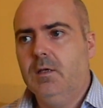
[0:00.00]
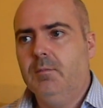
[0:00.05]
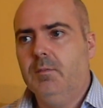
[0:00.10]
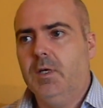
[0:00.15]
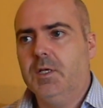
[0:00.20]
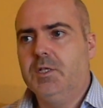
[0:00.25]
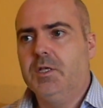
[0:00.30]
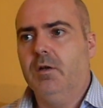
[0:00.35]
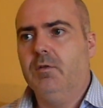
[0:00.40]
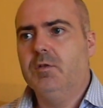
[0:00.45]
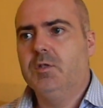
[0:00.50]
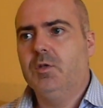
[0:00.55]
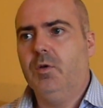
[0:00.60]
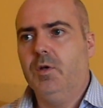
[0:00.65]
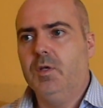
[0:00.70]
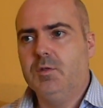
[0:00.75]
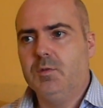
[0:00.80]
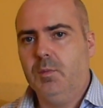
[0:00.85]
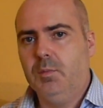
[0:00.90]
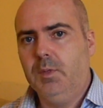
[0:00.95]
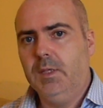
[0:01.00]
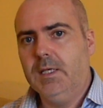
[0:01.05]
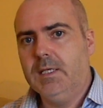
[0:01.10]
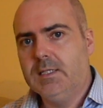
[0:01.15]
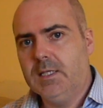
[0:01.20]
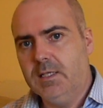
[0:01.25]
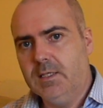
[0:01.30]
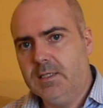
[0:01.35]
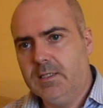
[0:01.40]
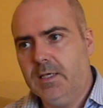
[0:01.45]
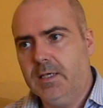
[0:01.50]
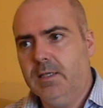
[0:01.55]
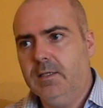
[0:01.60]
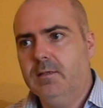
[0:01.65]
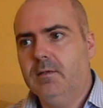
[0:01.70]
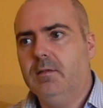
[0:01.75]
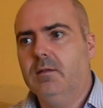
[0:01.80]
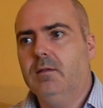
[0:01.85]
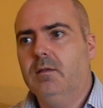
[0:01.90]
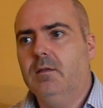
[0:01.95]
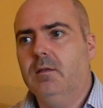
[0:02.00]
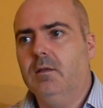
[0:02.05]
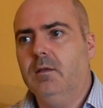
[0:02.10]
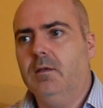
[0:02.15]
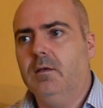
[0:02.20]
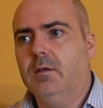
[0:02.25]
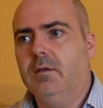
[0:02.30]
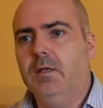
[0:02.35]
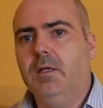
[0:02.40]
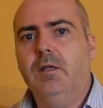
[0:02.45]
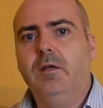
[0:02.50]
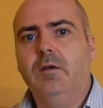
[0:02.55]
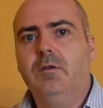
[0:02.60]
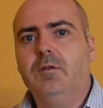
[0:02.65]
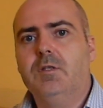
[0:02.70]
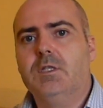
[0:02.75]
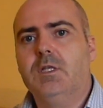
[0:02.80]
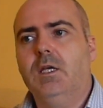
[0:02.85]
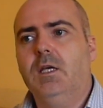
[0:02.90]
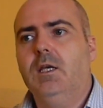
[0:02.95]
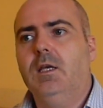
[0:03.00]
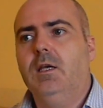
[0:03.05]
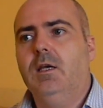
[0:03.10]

My child's toys were placed inside the greenhouse,